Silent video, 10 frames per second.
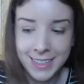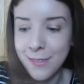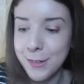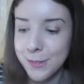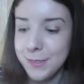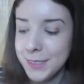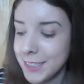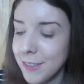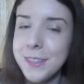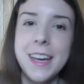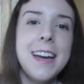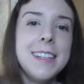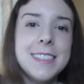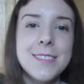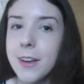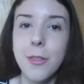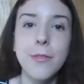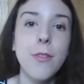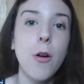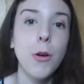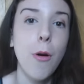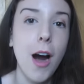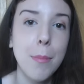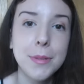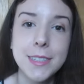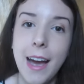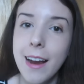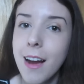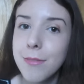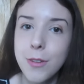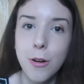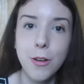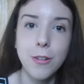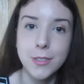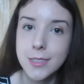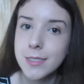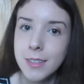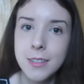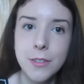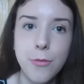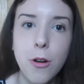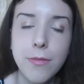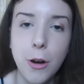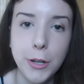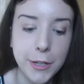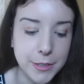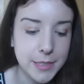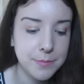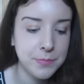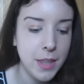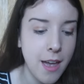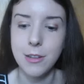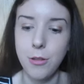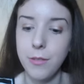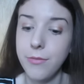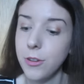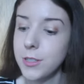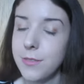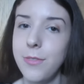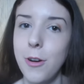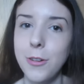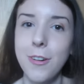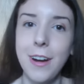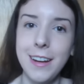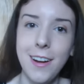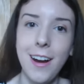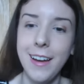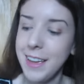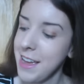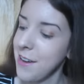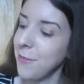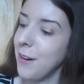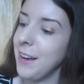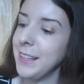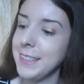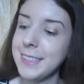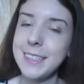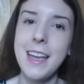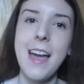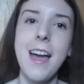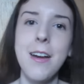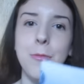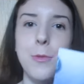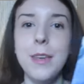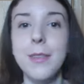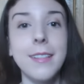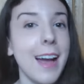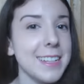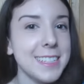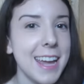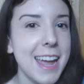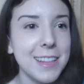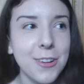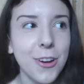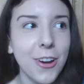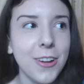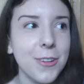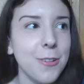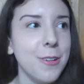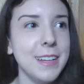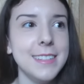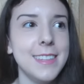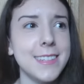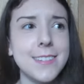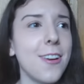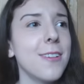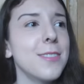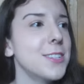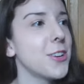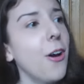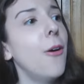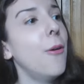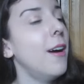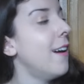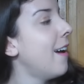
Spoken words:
Everyone was so nice. So the photo ops. I got photos, 4 photos. So the first photo I got was with Eliza Taylor, who is the star of the show.